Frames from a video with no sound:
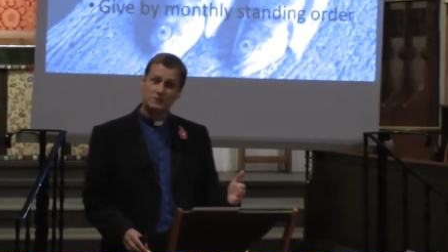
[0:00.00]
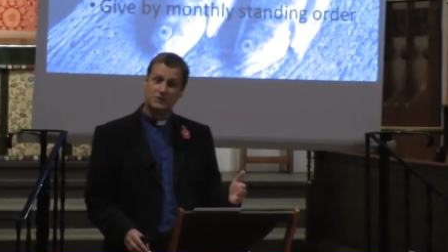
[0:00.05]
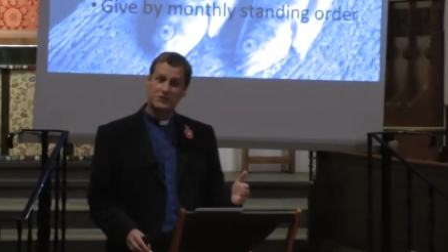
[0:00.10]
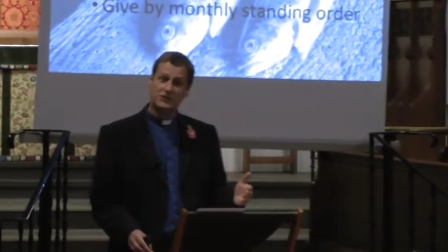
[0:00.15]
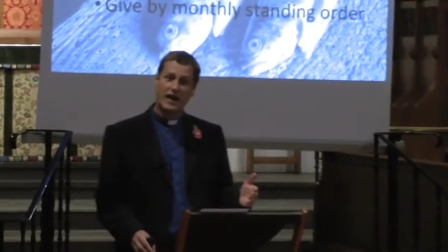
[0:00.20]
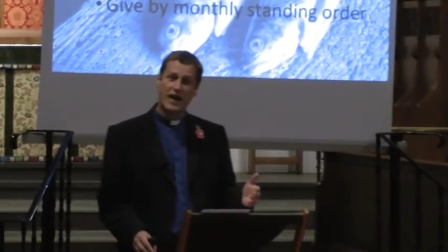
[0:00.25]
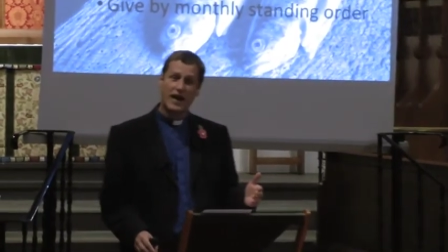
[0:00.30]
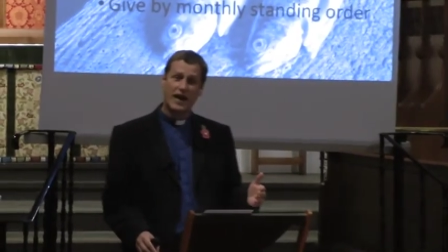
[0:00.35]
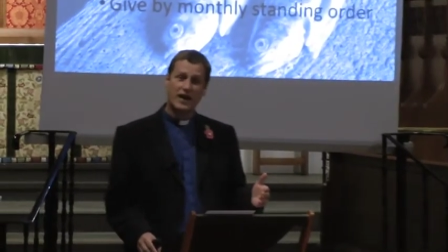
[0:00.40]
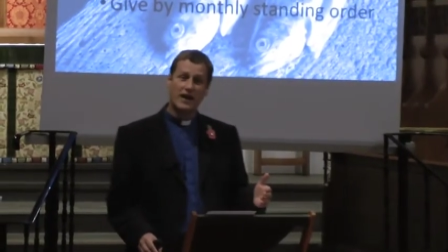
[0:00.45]
them
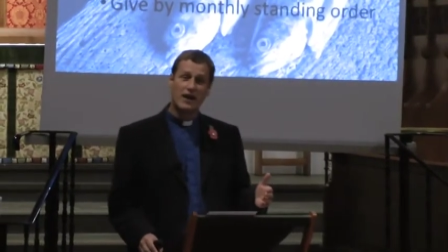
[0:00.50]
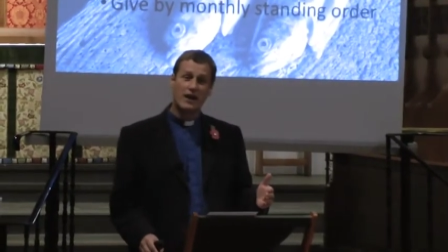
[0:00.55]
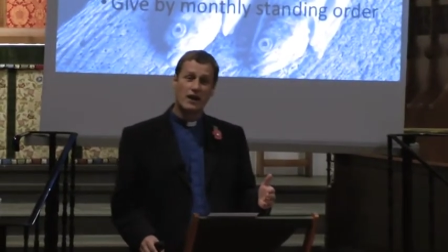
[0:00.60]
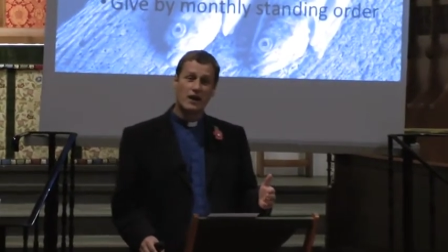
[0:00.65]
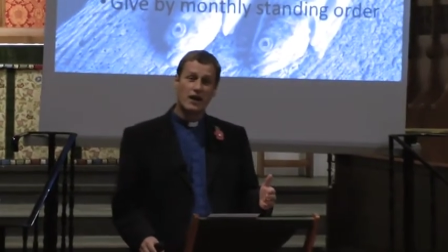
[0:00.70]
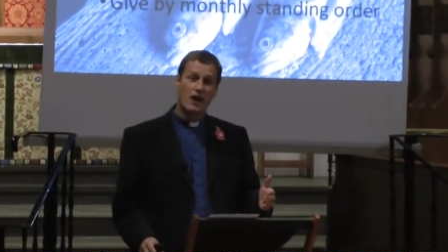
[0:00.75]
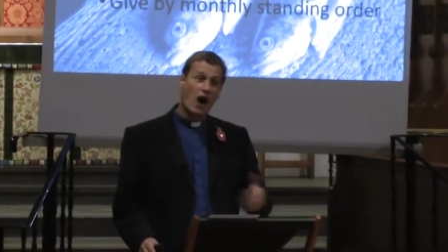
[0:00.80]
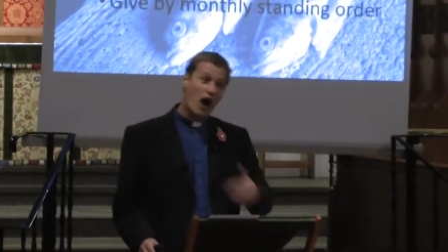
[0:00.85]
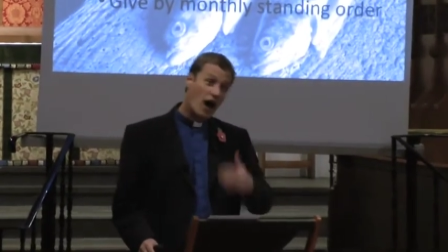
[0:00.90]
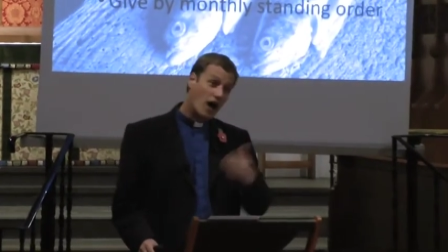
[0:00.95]
say,
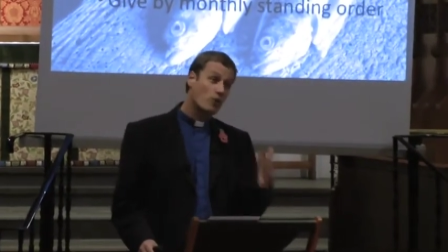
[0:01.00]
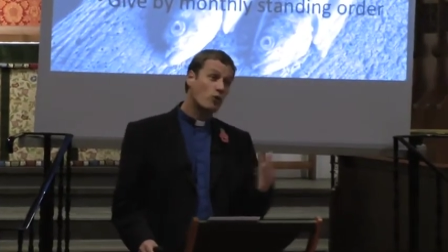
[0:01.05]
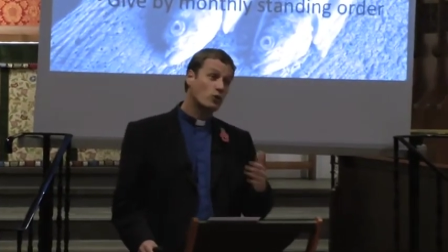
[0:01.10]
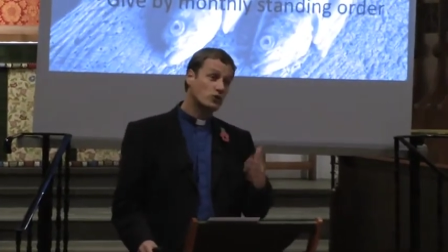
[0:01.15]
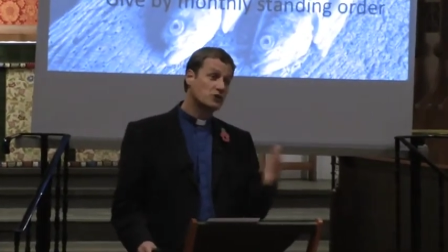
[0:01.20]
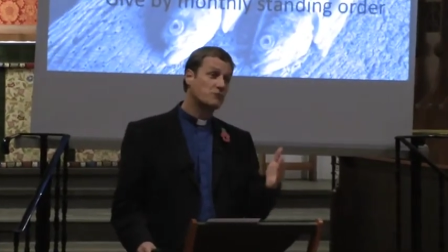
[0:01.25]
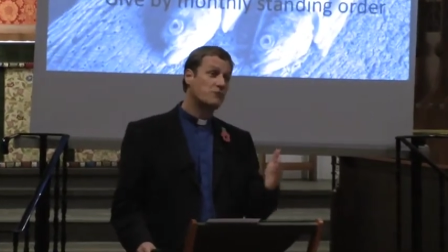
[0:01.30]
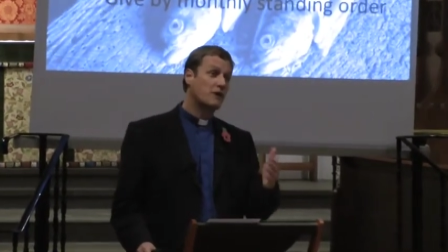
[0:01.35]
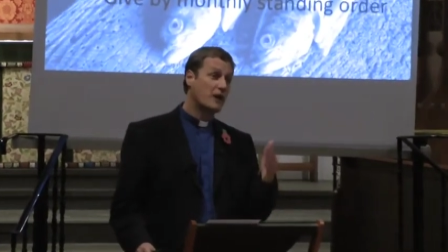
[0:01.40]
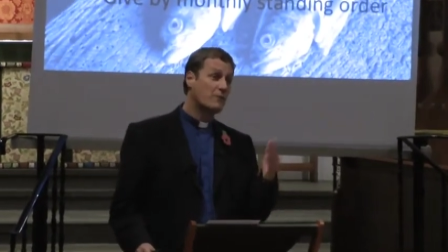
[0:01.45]
I want
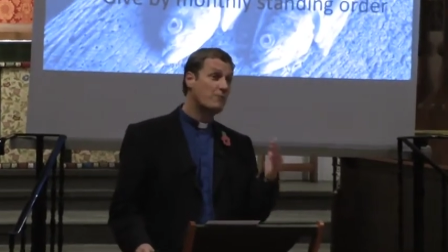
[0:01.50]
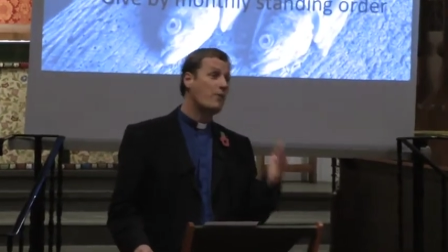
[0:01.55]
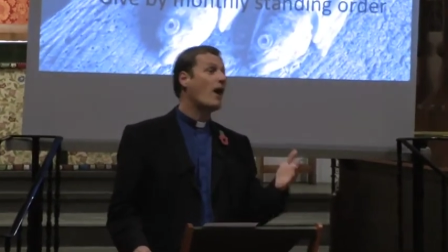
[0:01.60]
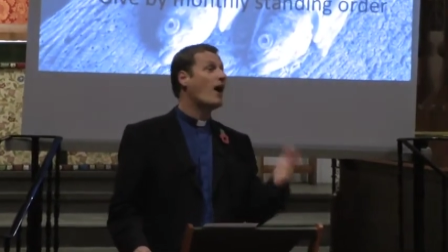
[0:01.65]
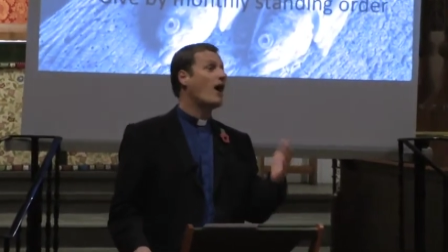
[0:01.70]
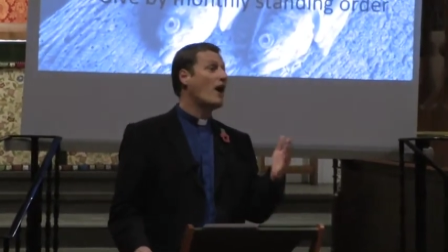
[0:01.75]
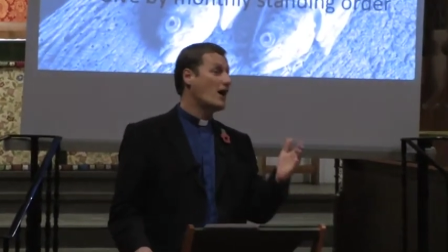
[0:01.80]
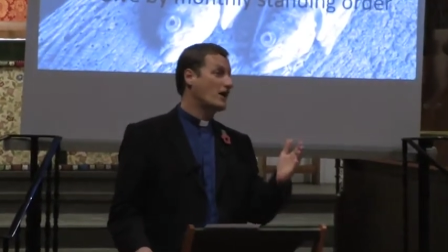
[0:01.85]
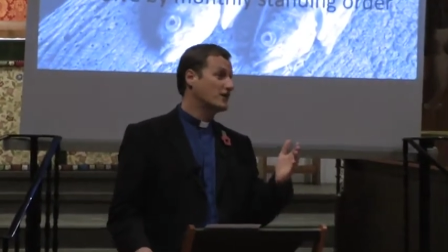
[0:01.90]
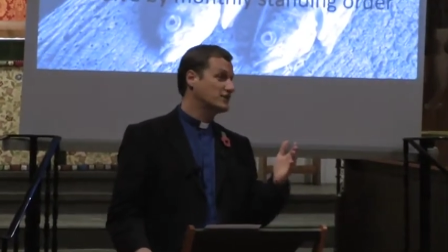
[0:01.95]
to be a
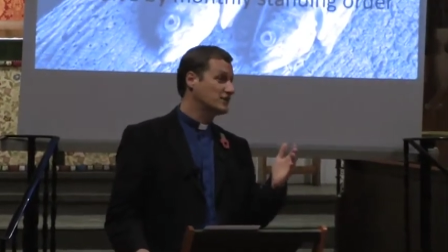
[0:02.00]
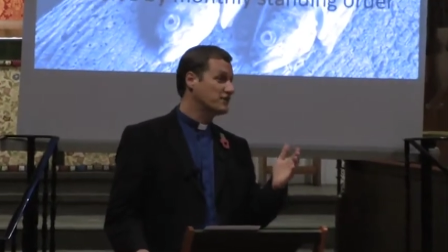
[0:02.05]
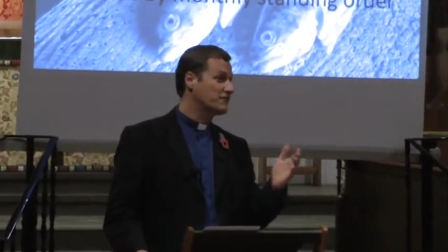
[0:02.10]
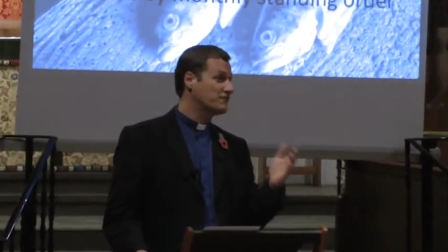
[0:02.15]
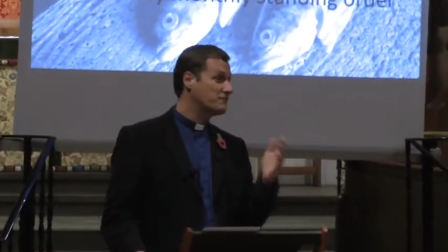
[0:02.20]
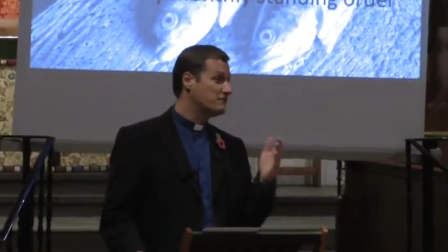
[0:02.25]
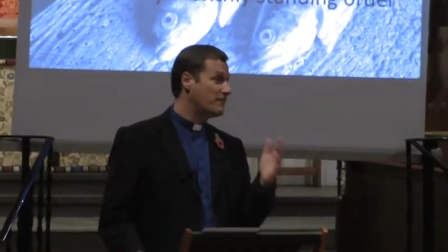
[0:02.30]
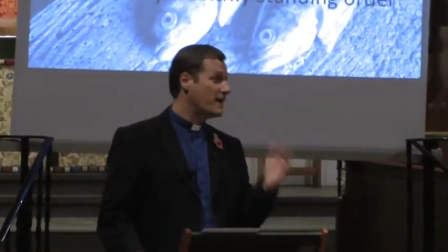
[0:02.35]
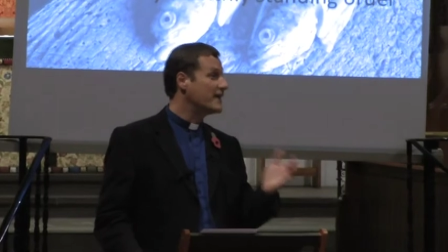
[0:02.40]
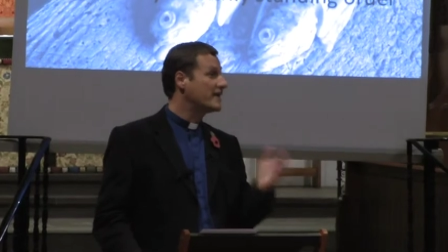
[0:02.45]
part
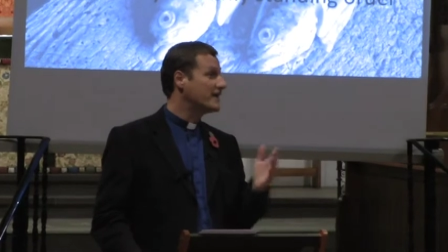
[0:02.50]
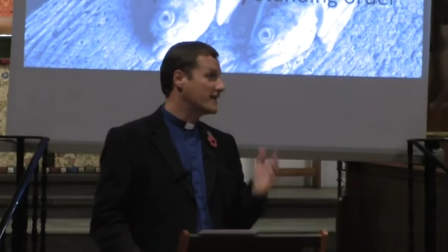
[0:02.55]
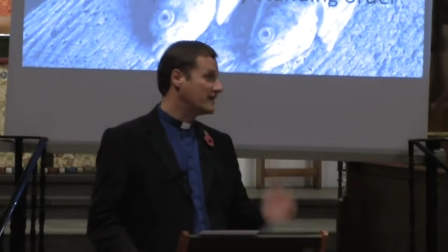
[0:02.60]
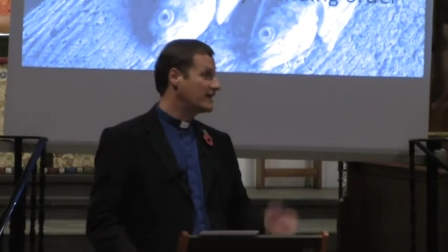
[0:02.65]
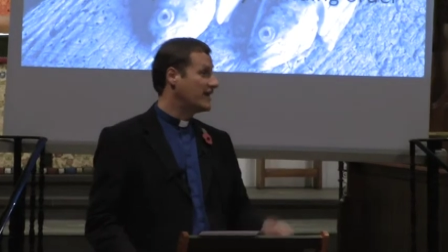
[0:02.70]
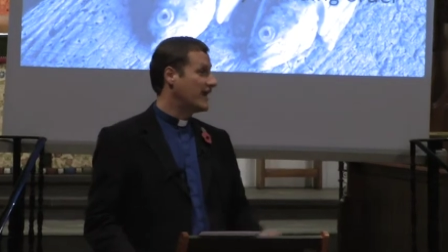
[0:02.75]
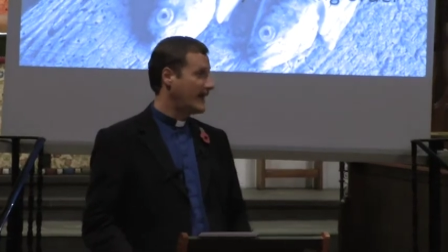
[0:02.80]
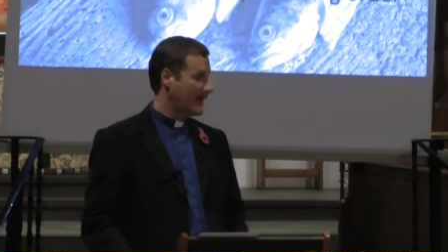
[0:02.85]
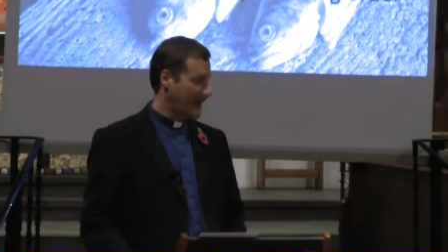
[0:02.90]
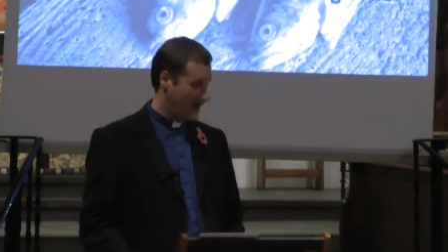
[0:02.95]
of making
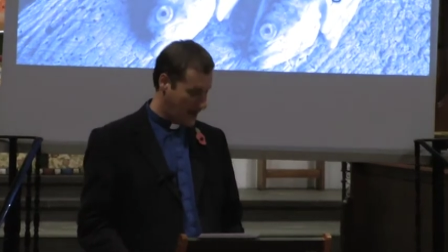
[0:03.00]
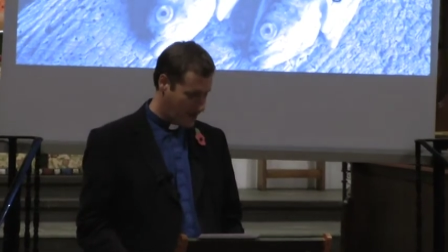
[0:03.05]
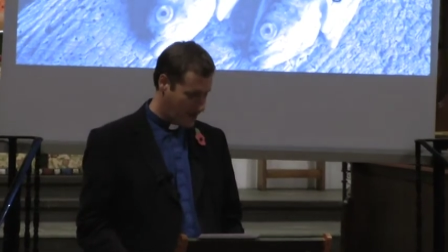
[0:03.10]
that